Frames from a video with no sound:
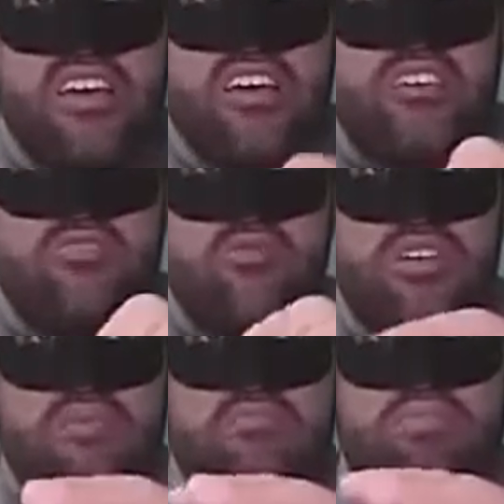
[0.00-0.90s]

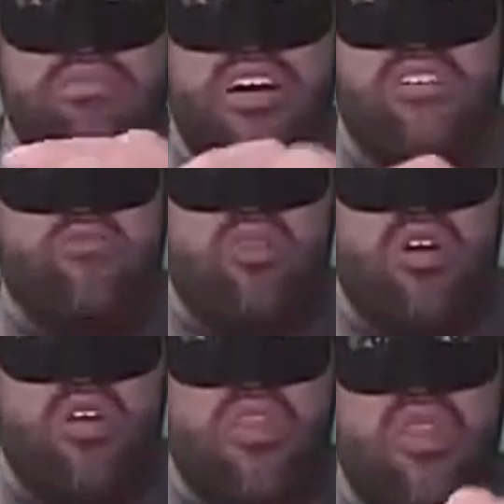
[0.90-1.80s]
including
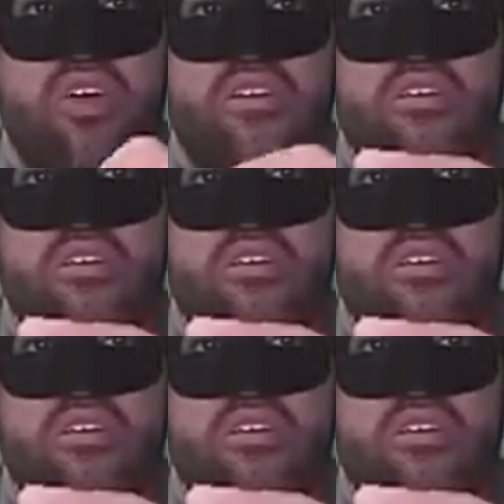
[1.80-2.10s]
Bloodworth,